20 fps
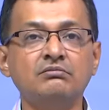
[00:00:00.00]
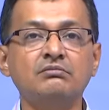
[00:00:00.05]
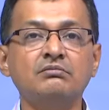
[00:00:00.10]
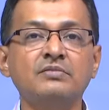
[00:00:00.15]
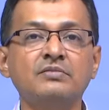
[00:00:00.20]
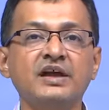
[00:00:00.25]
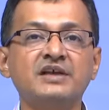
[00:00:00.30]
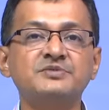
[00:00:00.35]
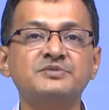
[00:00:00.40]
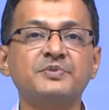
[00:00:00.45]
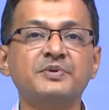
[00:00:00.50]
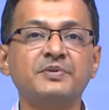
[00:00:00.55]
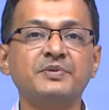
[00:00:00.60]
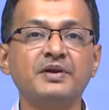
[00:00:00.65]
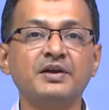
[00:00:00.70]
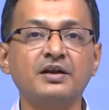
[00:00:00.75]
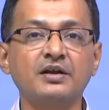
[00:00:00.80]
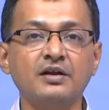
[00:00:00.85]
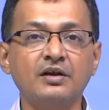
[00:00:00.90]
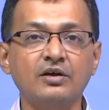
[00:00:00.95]

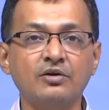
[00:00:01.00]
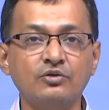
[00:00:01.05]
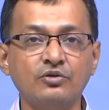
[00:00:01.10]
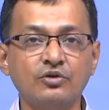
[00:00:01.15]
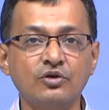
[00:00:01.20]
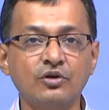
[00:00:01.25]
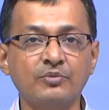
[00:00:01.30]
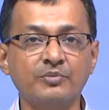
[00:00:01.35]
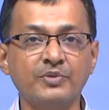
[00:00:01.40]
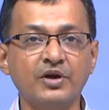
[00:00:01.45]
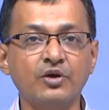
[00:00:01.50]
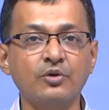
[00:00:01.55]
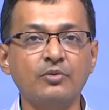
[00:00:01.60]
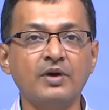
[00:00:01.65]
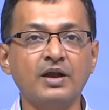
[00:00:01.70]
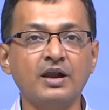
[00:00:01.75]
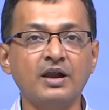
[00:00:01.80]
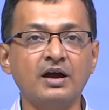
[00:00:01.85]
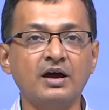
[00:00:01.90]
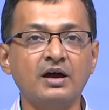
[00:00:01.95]
experimental cloud called
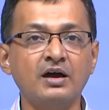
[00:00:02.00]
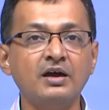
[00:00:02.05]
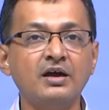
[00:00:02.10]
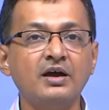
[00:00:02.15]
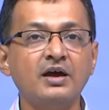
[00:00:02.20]
Megamala,